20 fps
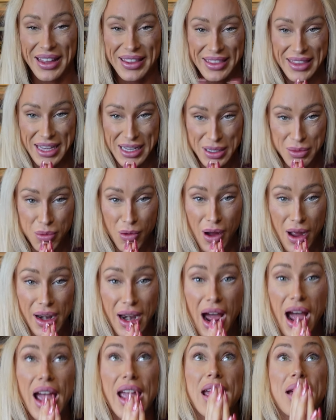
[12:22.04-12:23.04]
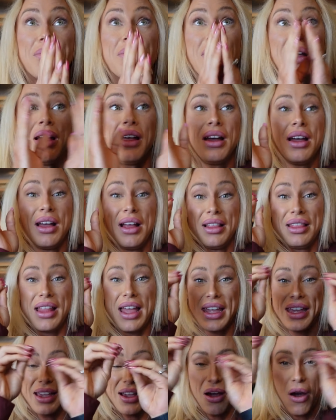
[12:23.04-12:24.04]
this one I am,
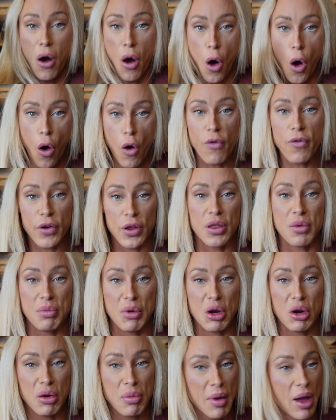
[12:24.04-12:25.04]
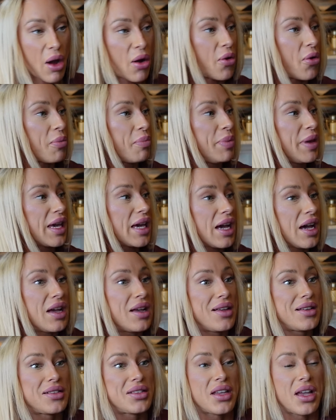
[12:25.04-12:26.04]
like, over the moon about,
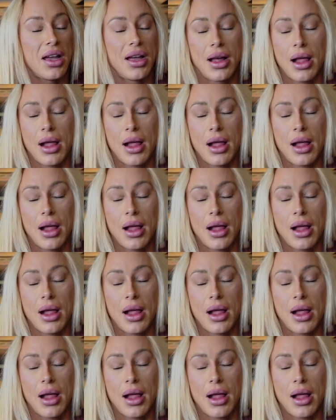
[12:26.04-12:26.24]
because